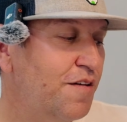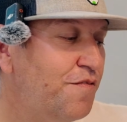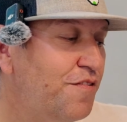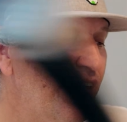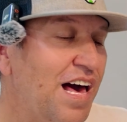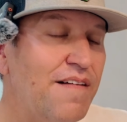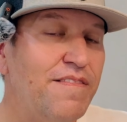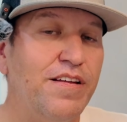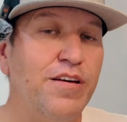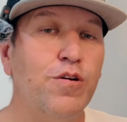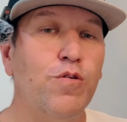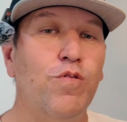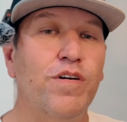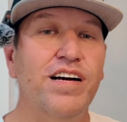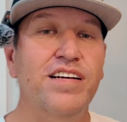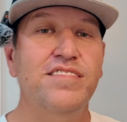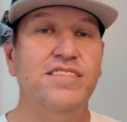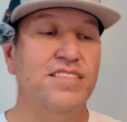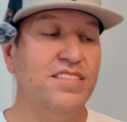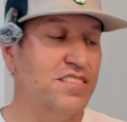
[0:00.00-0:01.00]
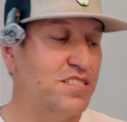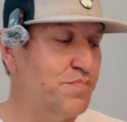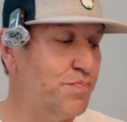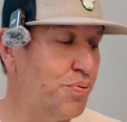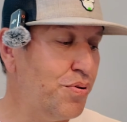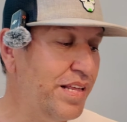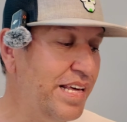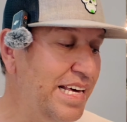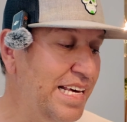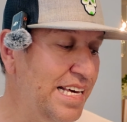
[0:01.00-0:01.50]
If you have any questions,
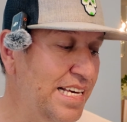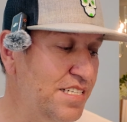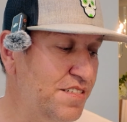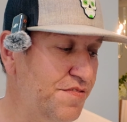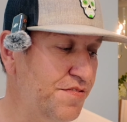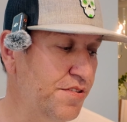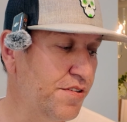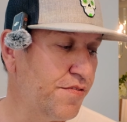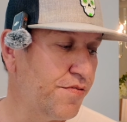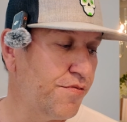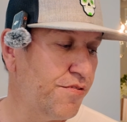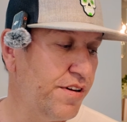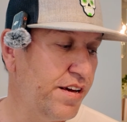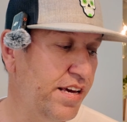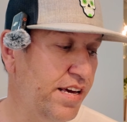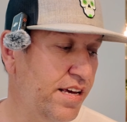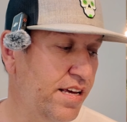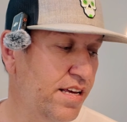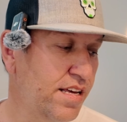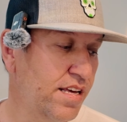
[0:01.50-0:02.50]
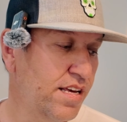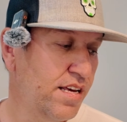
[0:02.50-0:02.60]
please feel free.